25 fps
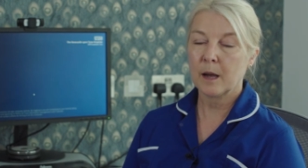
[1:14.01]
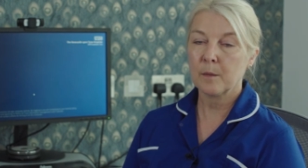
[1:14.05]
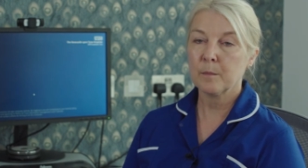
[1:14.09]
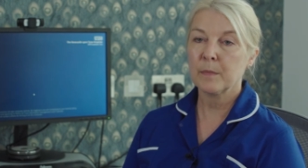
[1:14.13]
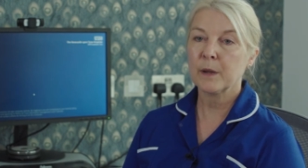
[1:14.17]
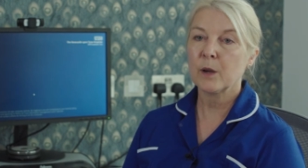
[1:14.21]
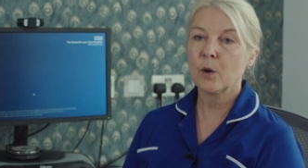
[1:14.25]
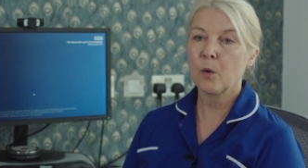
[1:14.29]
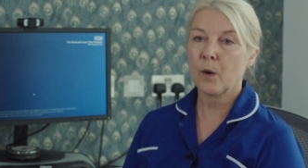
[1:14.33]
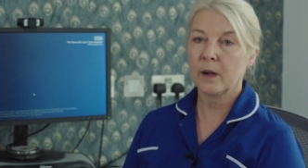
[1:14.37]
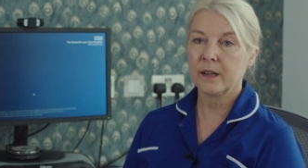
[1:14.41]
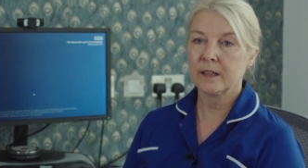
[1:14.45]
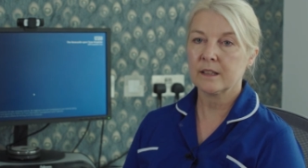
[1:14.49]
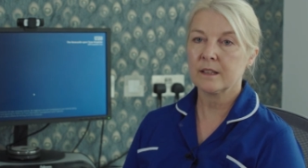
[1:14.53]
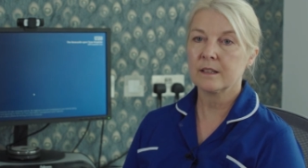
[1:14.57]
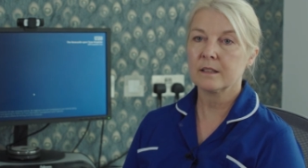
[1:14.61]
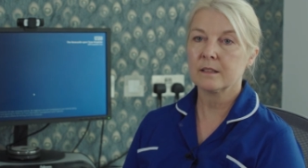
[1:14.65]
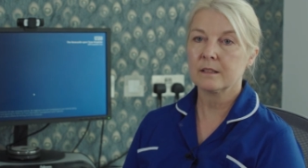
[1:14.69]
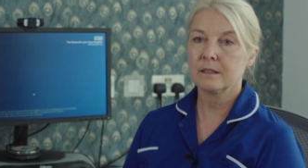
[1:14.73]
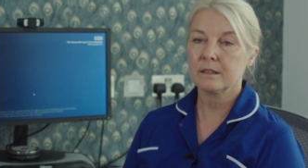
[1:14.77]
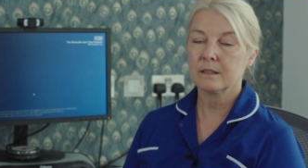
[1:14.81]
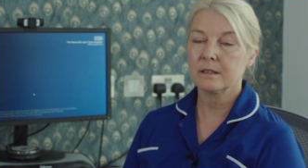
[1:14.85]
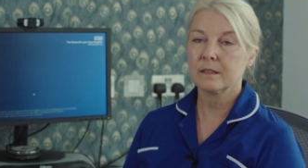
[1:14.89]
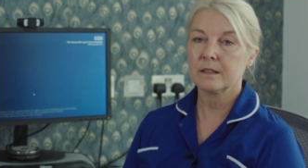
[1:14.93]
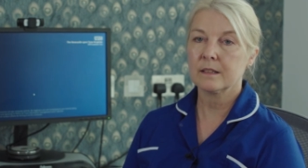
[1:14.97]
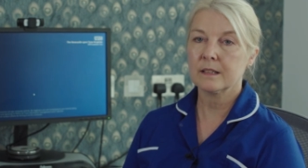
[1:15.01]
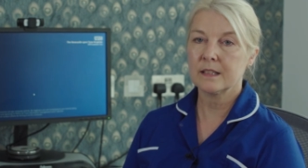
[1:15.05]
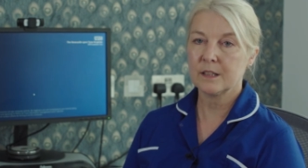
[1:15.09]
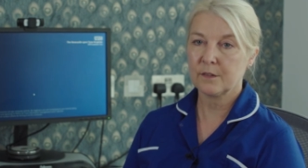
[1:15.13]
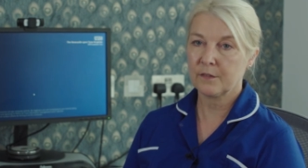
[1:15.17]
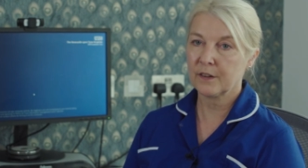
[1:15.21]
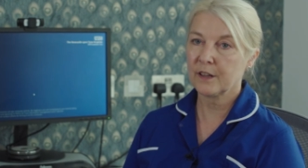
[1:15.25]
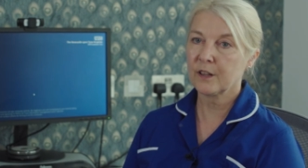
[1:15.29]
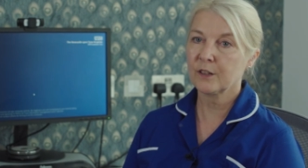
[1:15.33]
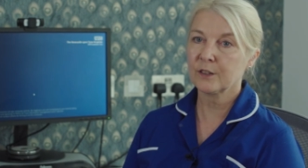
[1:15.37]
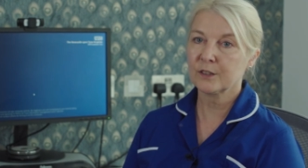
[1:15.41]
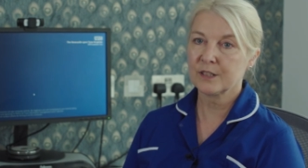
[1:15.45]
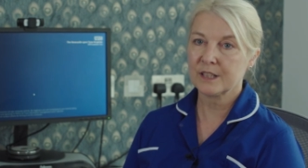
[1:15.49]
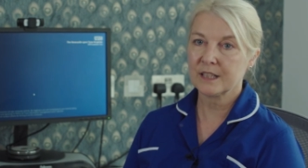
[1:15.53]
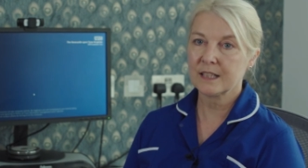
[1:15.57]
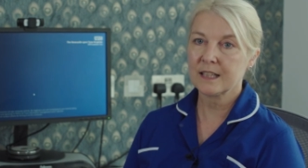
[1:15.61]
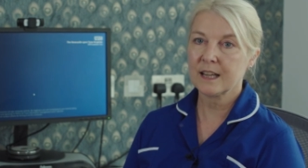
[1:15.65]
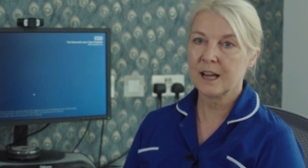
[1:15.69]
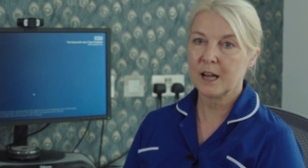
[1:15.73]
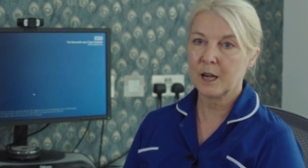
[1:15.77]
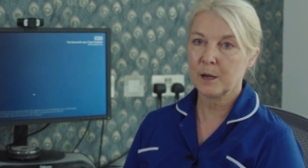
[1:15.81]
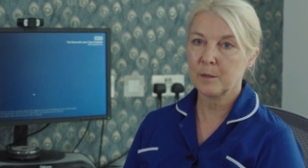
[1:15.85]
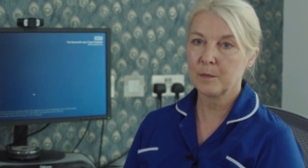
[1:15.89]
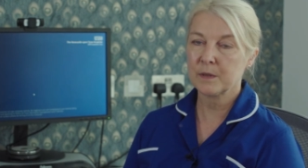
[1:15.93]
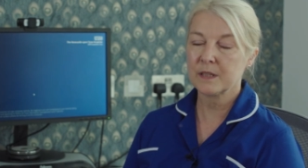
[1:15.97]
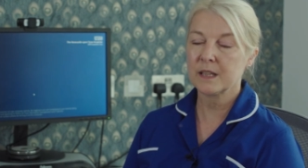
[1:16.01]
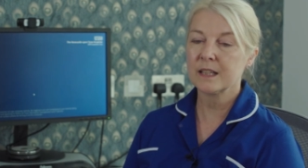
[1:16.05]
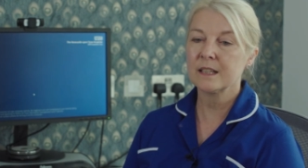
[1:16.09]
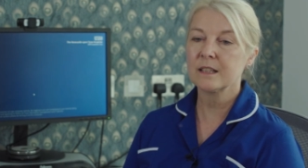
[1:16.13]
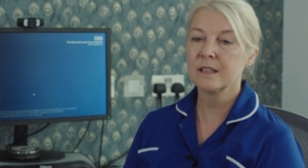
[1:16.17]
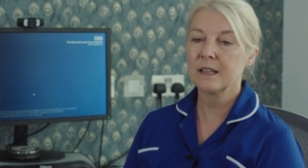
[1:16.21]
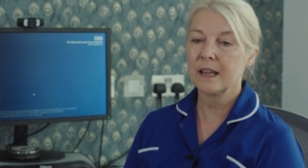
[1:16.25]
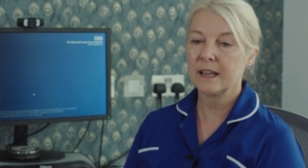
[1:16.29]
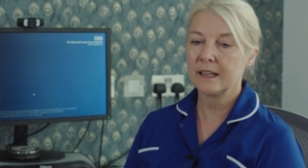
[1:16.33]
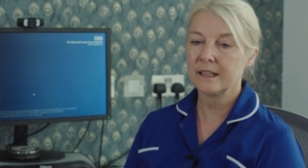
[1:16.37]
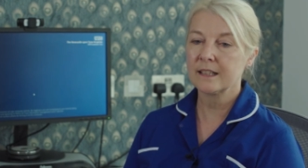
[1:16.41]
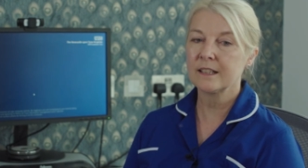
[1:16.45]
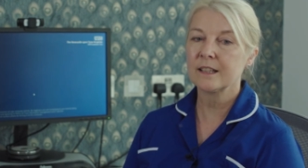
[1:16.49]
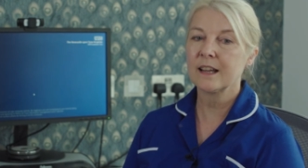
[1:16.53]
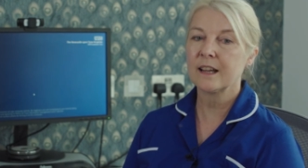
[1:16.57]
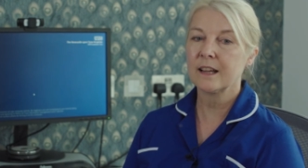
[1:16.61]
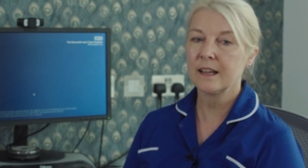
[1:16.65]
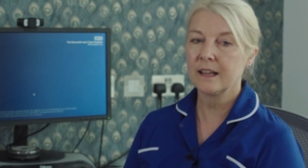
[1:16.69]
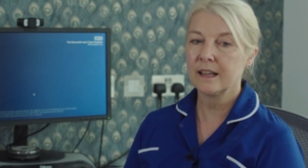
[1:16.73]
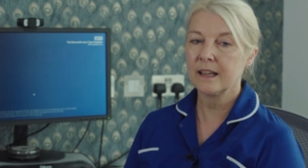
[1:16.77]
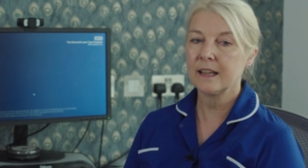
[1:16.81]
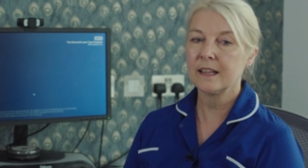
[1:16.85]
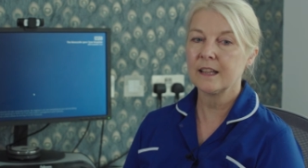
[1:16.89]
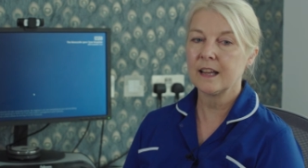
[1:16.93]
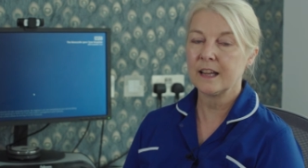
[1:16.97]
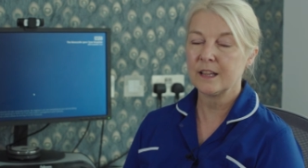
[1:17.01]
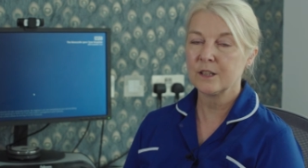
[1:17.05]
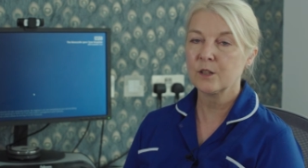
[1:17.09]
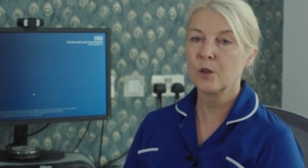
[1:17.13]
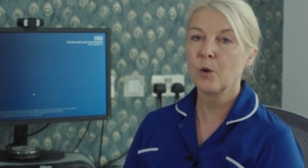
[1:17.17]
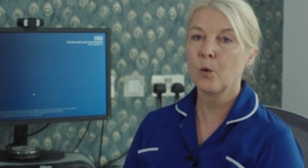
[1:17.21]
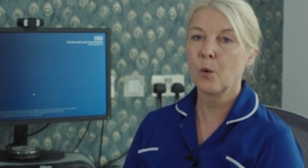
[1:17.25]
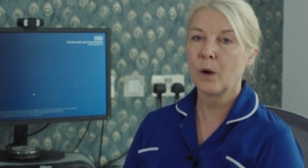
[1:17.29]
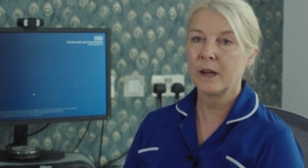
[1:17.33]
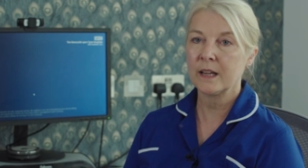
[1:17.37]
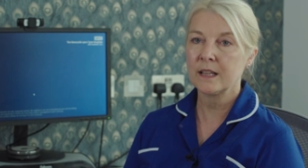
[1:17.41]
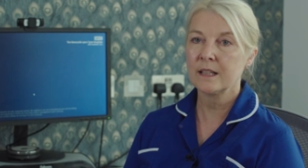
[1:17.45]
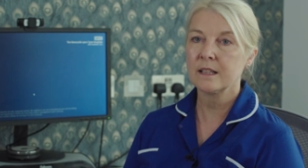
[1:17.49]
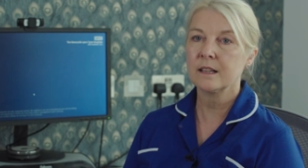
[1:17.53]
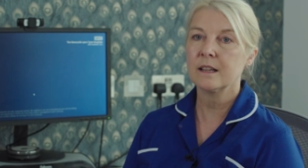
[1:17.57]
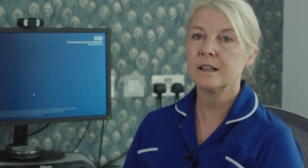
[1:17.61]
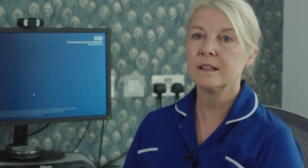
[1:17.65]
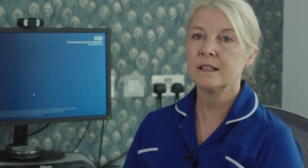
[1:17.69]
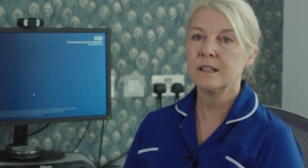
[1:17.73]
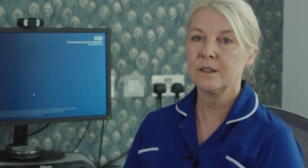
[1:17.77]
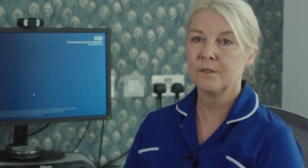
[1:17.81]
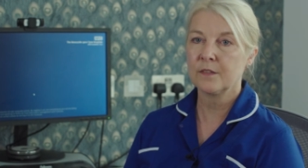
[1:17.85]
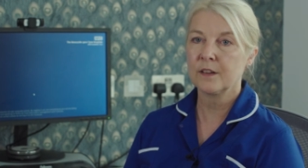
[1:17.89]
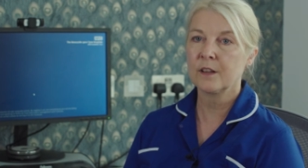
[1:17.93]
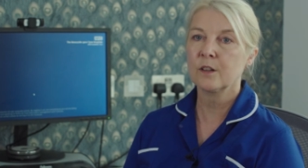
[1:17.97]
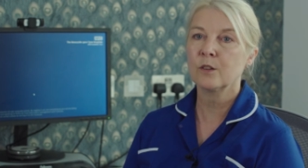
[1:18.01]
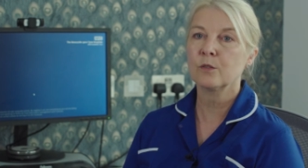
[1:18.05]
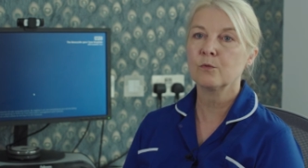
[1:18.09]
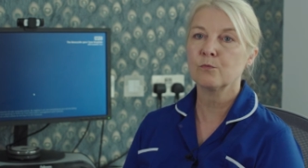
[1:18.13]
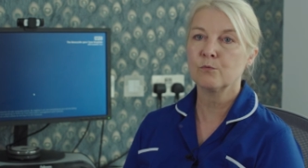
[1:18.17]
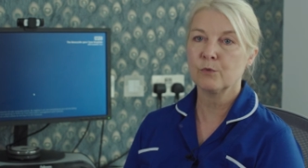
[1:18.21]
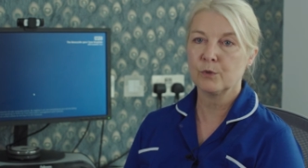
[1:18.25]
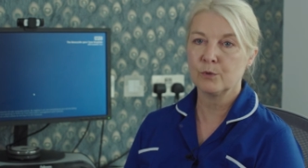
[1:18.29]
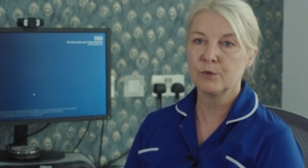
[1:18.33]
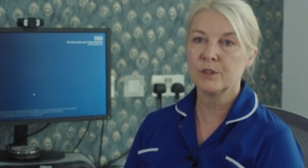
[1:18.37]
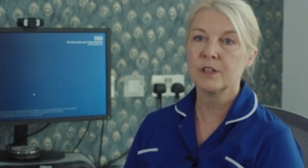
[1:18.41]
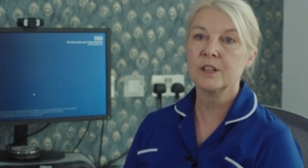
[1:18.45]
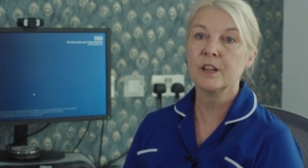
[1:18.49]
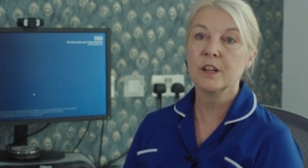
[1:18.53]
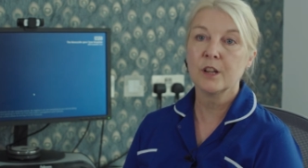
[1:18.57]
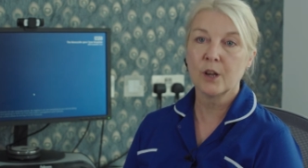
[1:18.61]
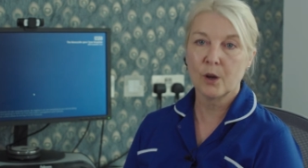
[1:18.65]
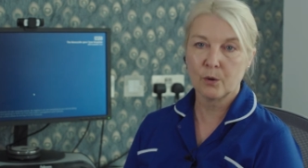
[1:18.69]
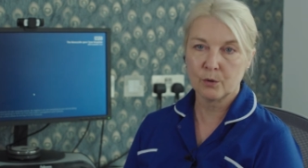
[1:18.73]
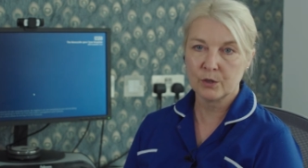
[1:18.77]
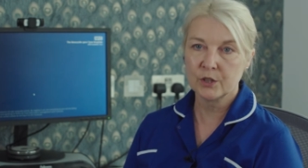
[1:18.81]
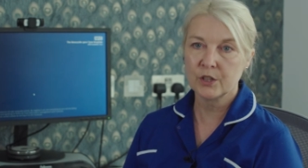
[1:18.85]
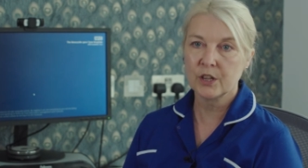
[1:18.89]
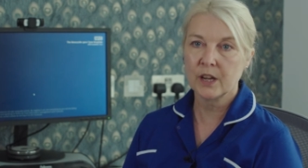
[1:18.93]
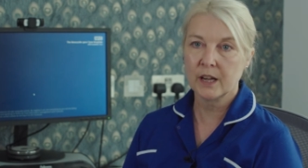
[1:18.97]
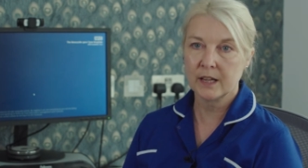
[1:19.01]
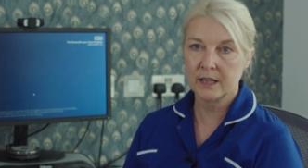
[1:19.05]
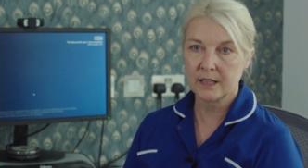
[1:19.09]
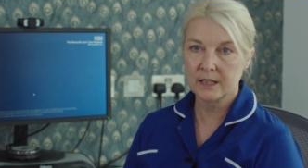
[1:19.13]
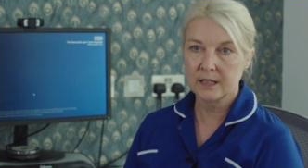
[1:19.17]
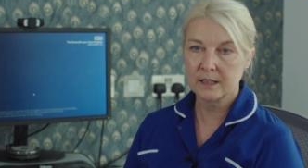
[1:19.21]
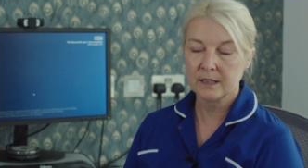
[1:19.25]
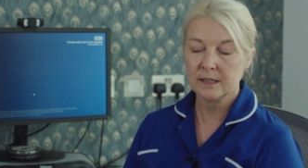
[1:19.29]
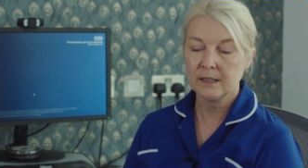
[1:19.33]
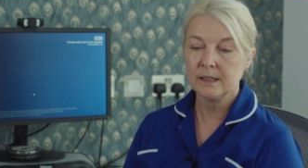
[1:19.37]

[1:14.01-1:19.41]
be quite difficult at times. It is quite a difficult route to negotiate,